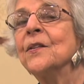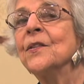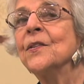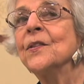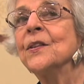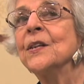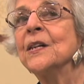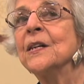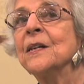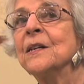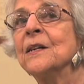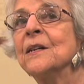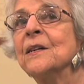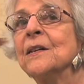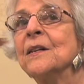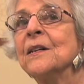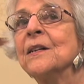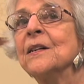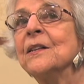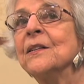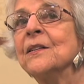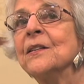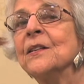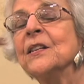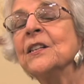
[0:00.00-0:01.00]
the
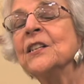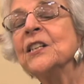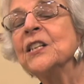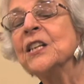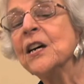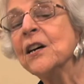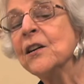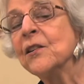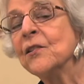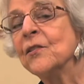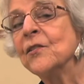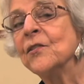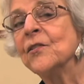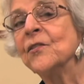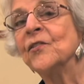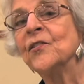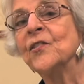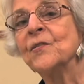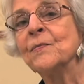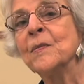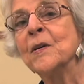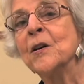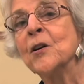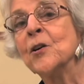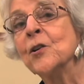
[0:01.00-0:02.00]
terrors,
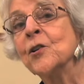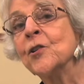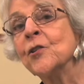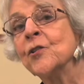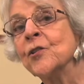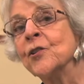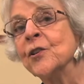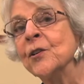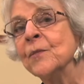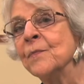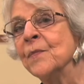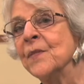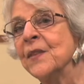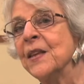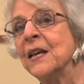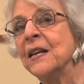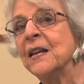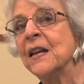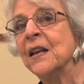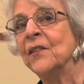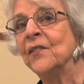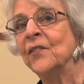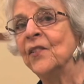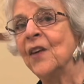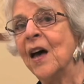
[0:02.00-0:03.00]
martyrdom that
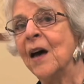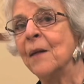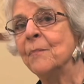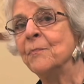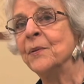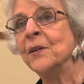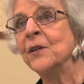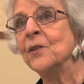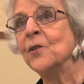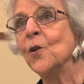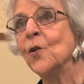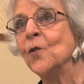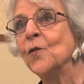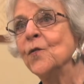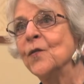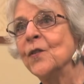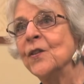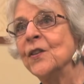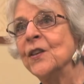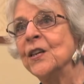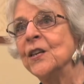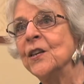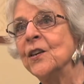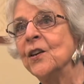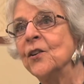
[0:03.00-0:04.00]
has happened over
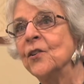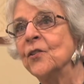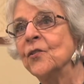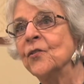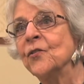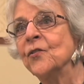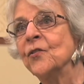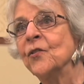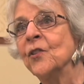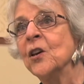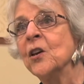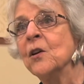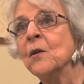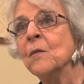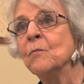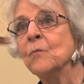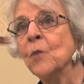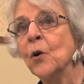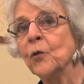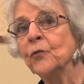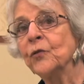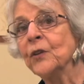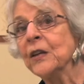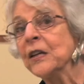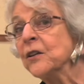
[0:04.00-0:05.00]
the years,
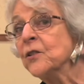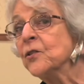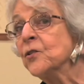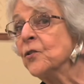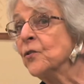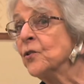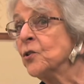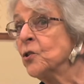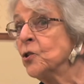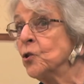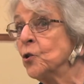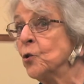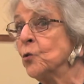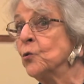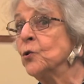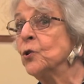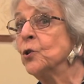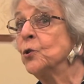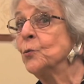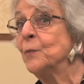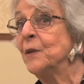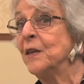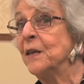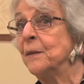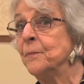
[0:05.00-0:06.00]
mostly to the
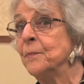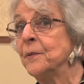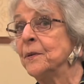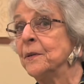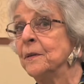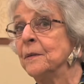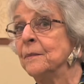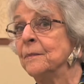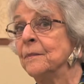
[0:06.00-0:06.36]
Jewish people.